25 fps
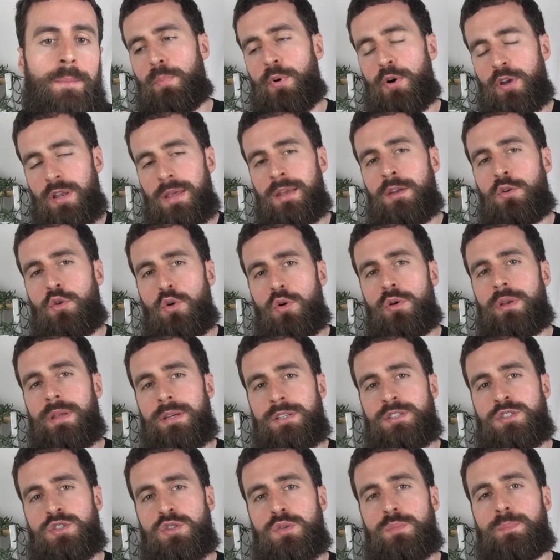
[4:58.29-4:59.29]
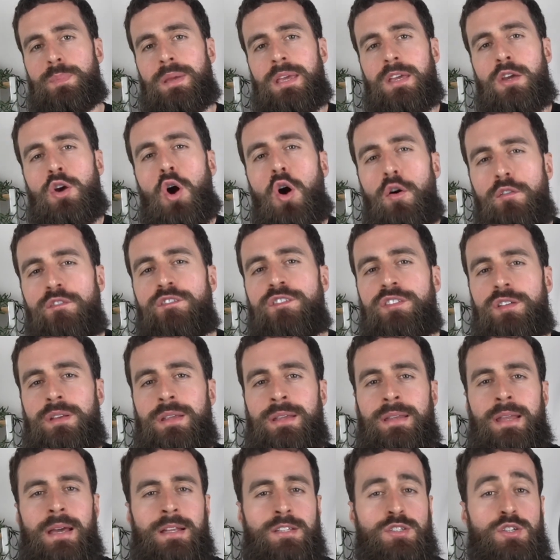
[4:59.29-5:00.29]
But in order to be
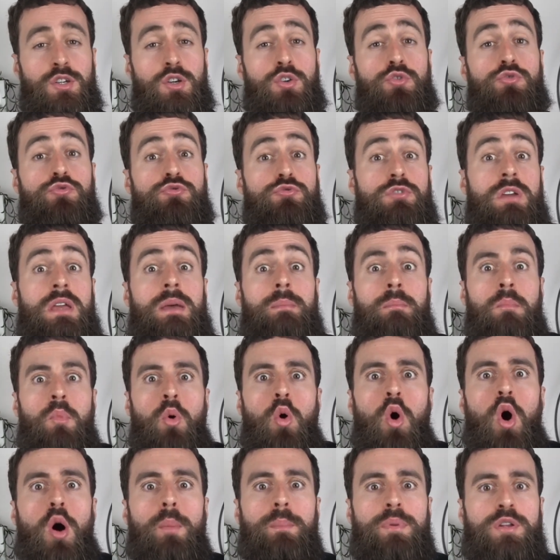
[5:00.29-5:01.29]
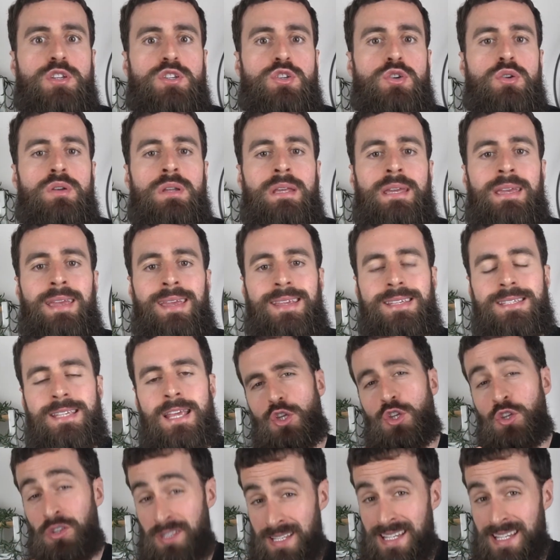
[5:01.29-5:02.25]
confident and to create more opportunities, you